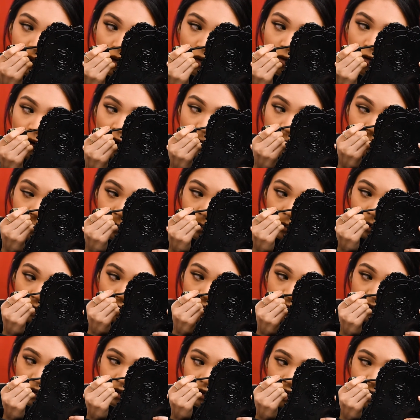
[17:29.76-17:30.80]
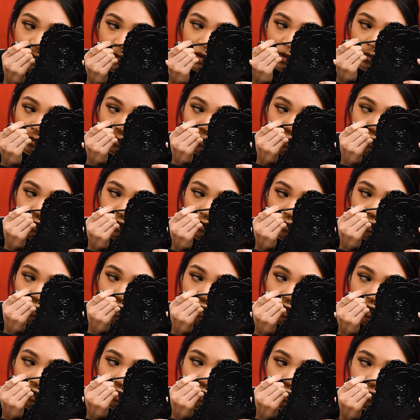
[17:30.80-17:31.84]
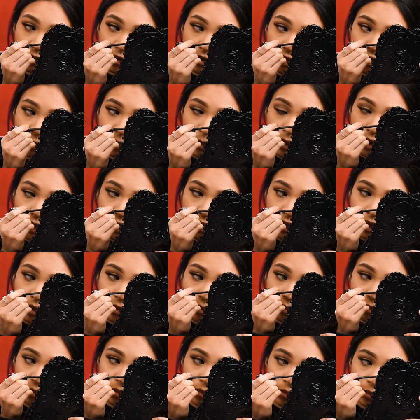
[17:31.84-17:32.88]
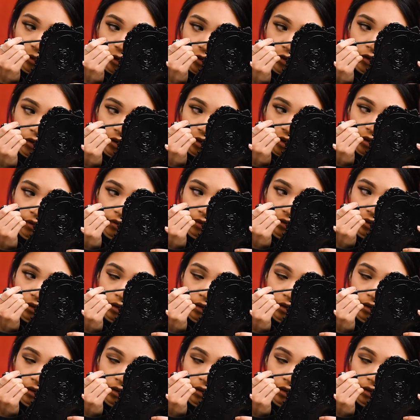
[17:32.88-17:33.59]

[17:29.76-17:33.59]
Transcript: grab a brush, empty brush or like a Q-tip, and then brush it off.